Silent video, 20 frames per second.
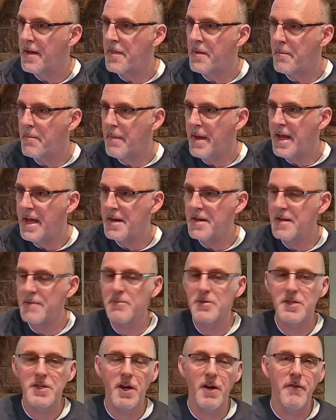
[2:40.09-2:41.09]
the man
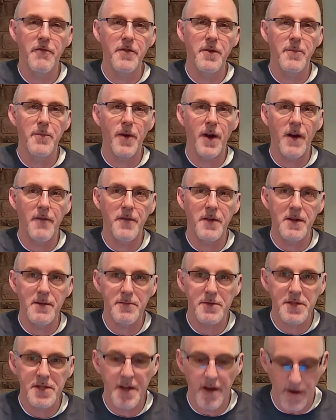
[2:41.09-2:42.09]
himself, the prophet
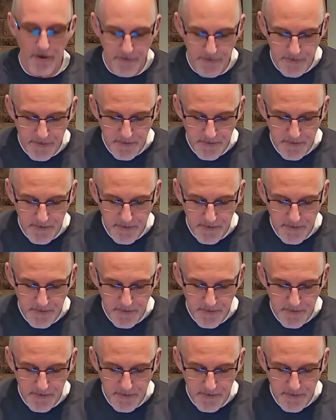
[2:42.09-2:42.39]
himself,